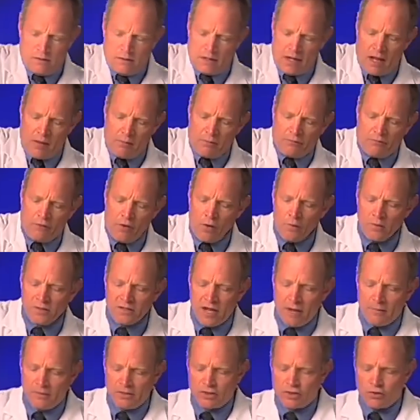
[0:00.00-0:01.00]
Now, before we
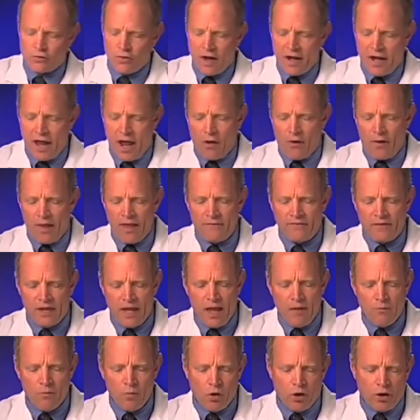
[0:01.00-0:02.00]
demonstrate how
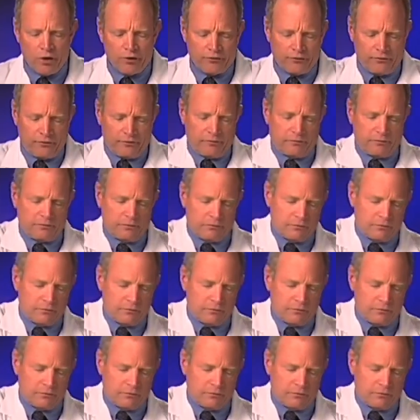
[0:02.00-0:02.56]
AVM works,